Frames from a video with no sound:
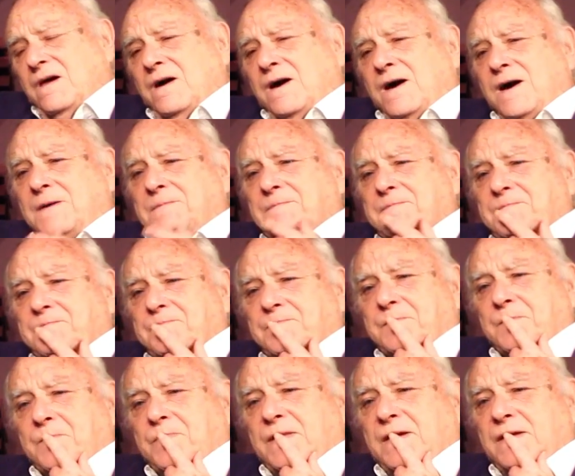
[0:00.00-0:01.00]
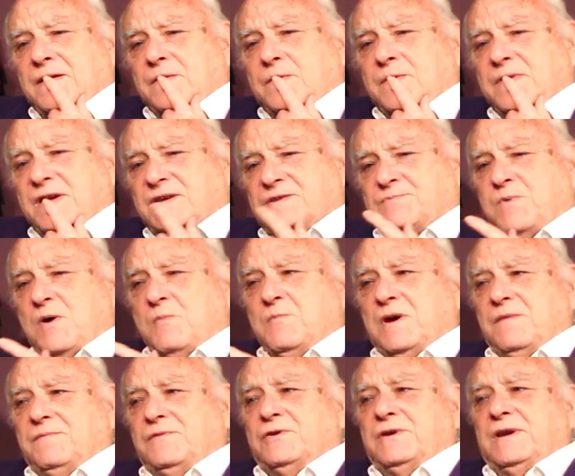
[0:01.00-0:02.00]
Well, that's one way
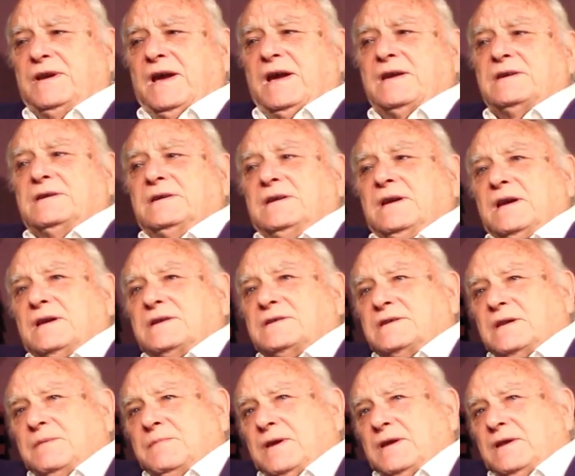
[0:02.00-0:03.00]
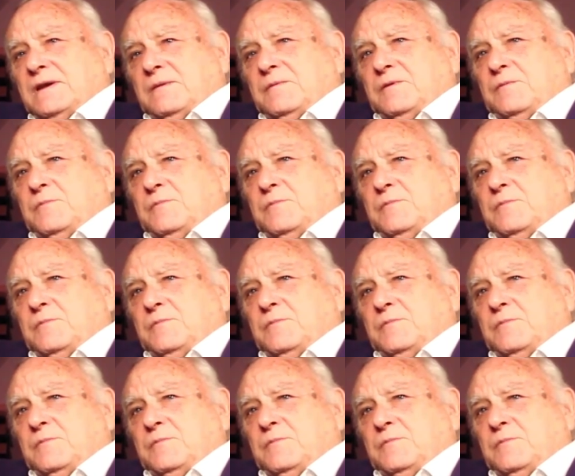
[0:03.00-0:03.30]
of looking at it, yes. I mean, I'm